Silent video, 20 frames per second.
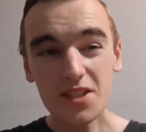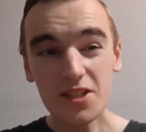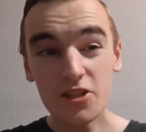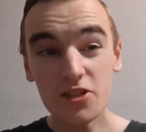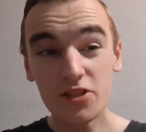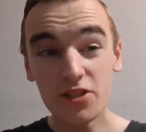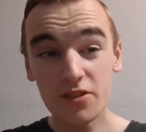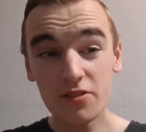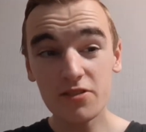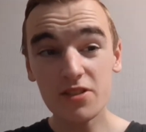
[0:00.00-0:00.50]

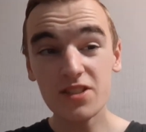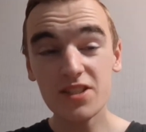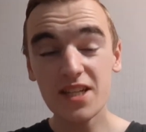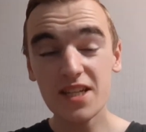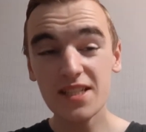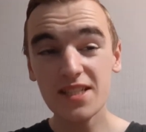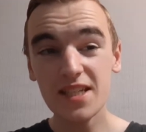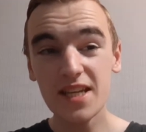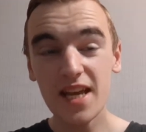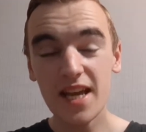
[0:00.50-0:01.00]
0 to
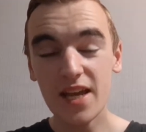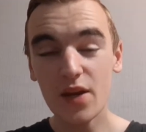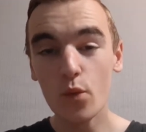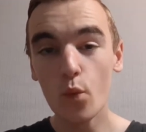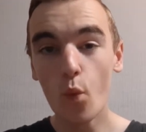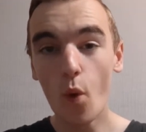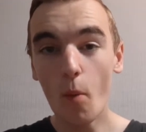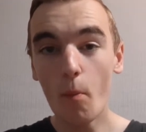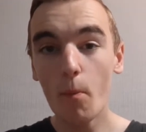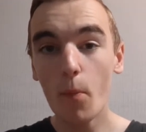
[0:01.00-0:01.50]
60 in
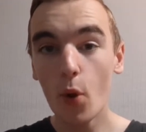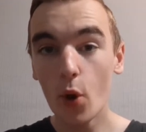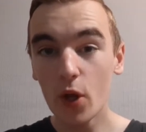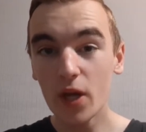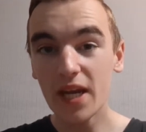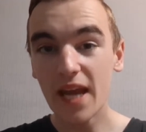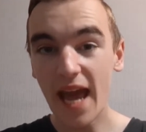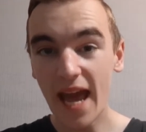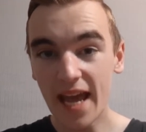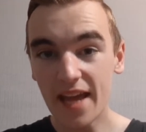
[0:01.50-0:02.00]

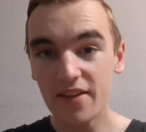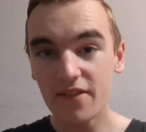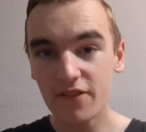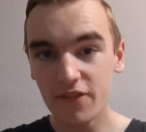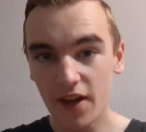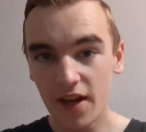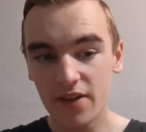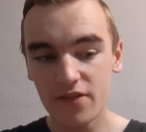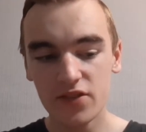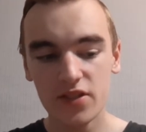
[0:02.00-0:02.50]

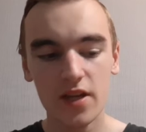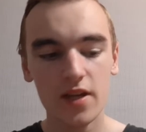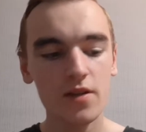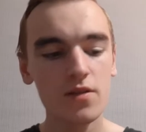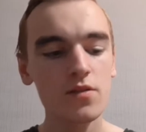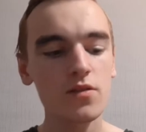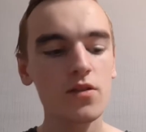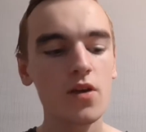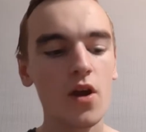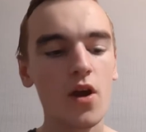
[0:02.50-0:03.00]
1.85
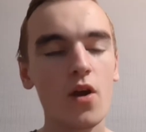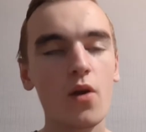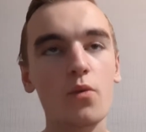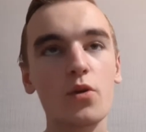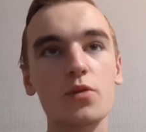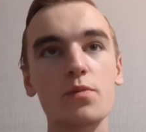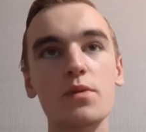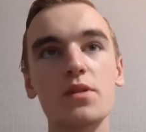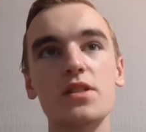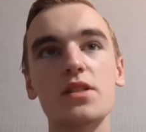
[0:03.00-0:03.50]
seconds,
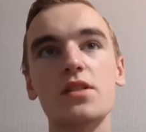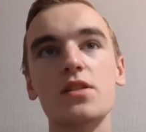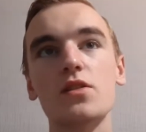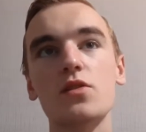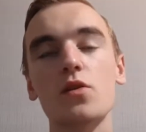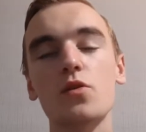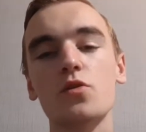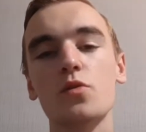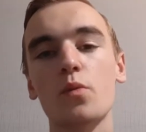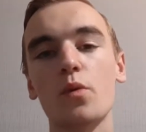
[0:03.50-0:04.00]
which means it is
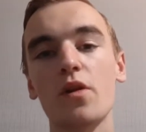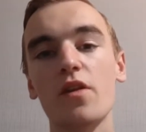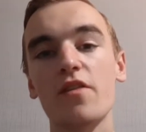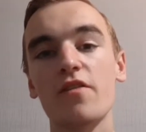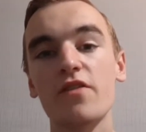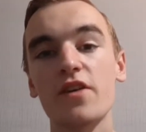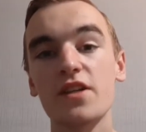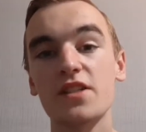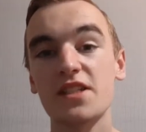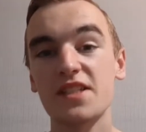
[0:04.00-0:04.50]
also one of the
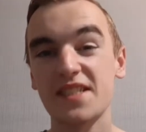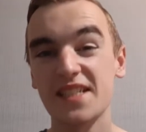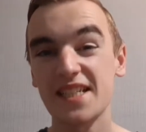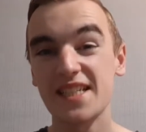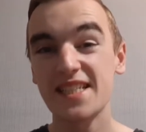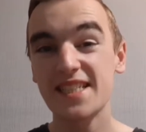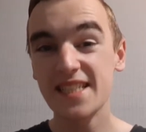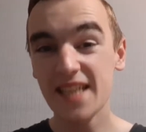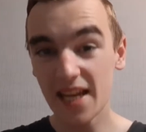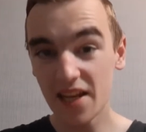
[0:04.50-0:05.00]
fastest
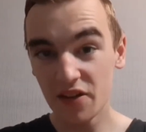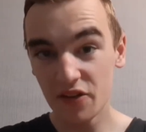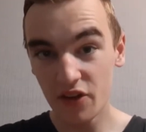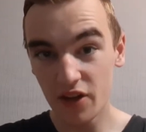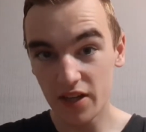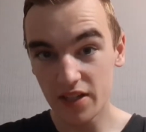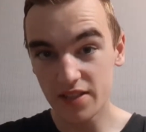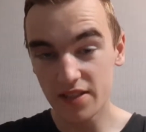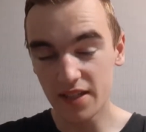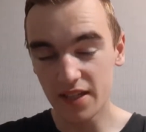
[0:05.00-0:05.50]

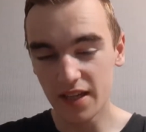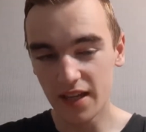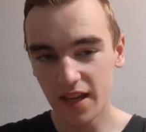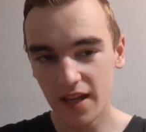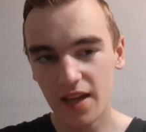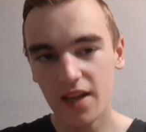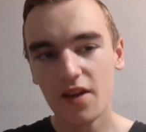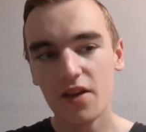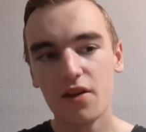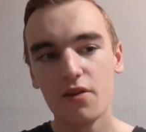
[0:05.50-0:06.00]
accelerating
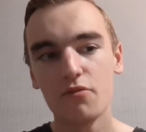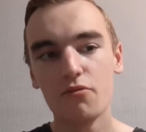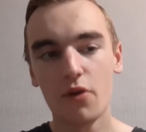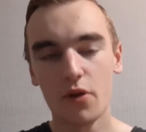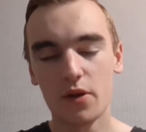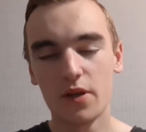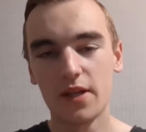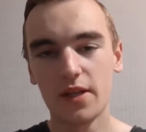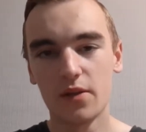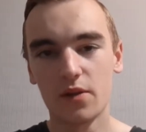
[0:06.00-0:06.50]

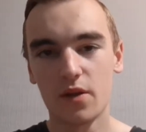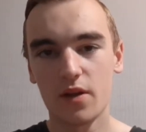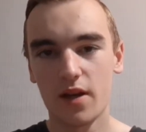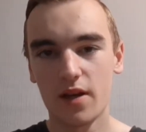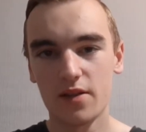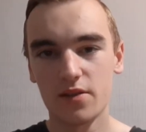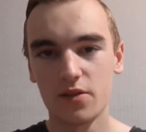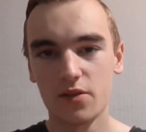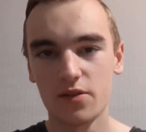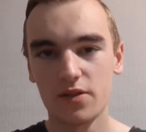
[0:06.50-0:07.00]
road legal
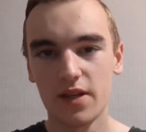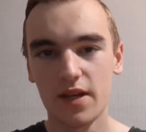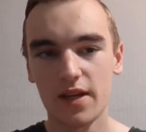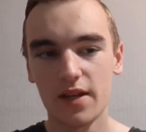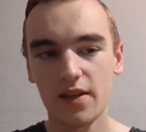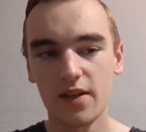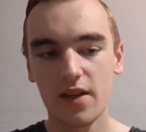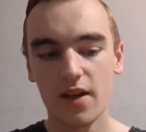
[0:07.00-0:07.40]
cars on sale.